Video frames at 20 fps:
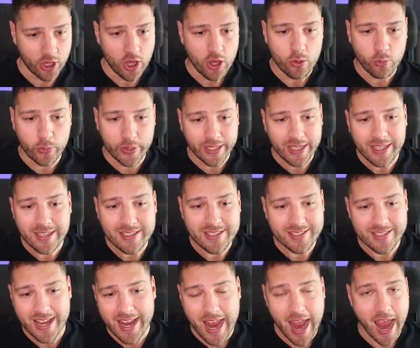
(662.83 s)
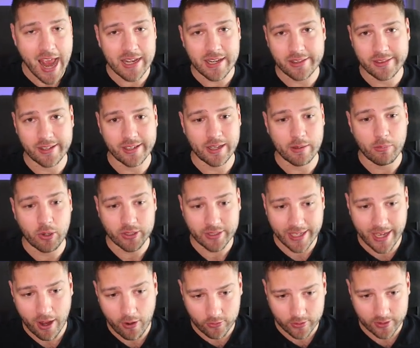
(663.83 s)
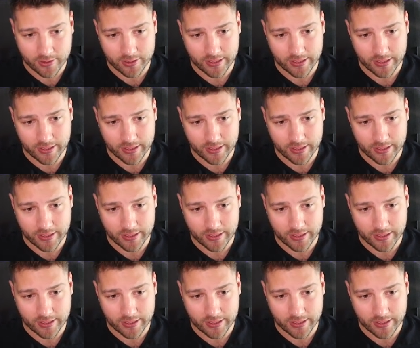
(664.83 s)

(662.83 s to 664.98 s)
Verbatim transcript: We didn't say anything about count,